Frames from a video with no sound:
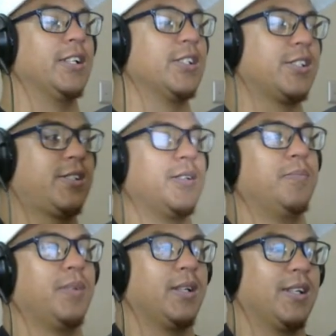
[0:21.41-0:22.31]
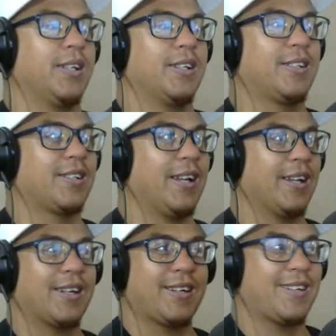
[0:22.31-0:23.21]
Just simply, it's
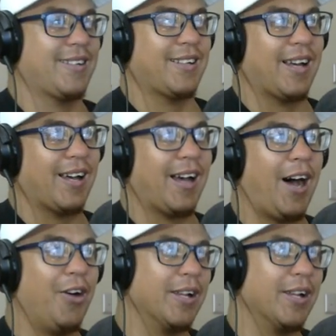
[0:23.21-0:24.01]
like how